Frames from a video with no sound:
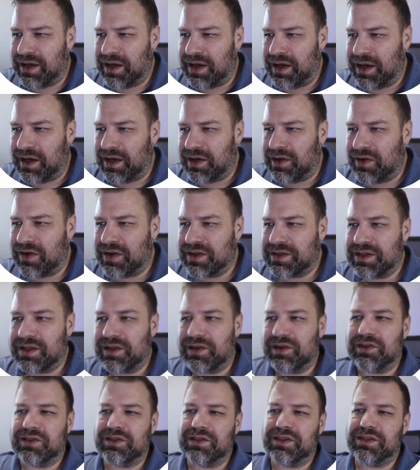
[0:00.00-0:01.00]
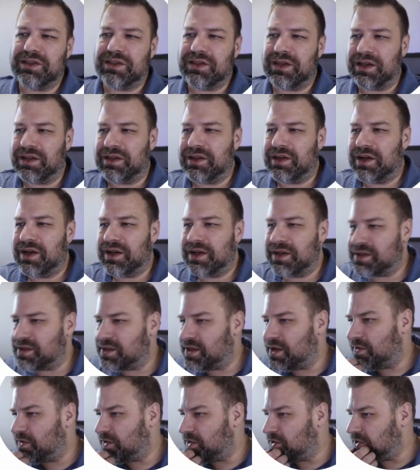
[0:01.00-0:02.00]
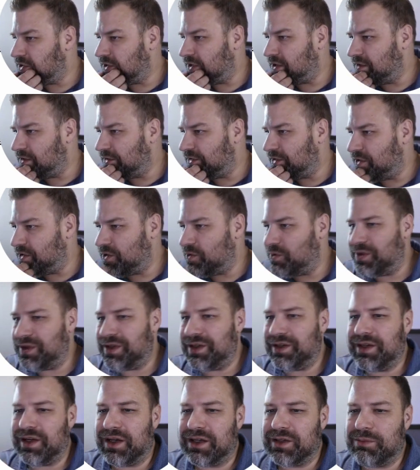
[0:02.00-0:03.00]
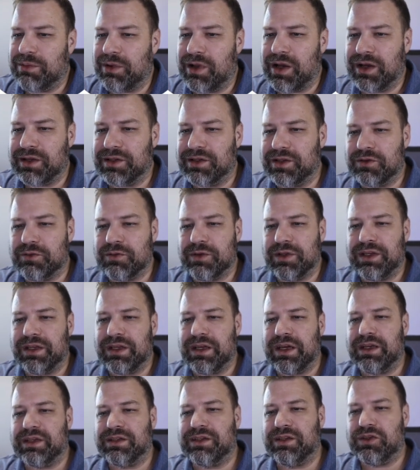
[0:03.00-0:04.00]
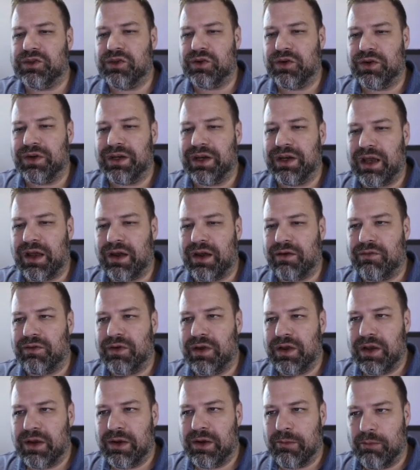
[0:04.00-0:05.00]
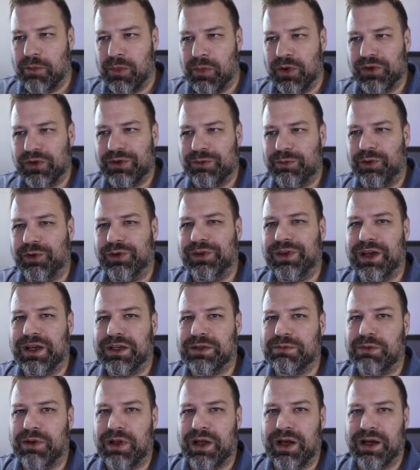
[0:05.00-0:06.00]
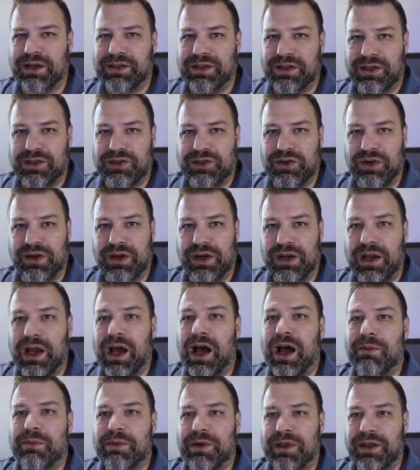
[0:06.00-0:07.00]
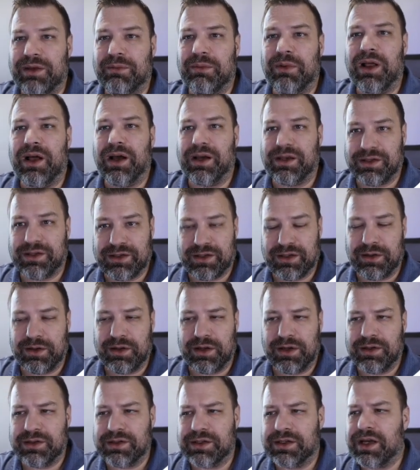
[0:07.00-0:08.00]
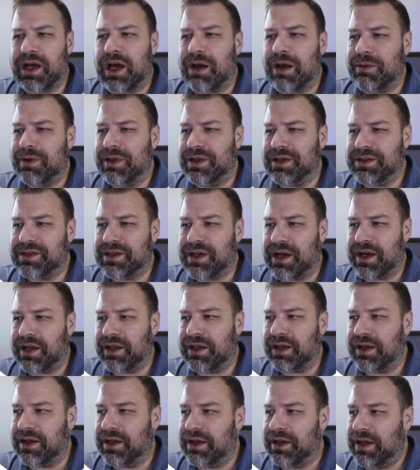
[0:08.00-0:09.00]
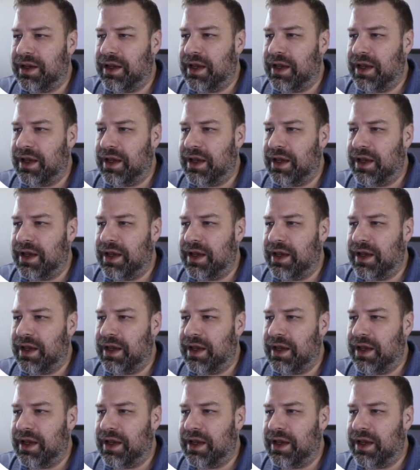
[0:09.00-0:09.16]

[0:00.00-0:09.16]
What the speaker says: And you can see there's just a ton of stuff that you can do with the text blocks. It's really nice that you can have multiple text blocks and that you can copy the blocks to copy the styling.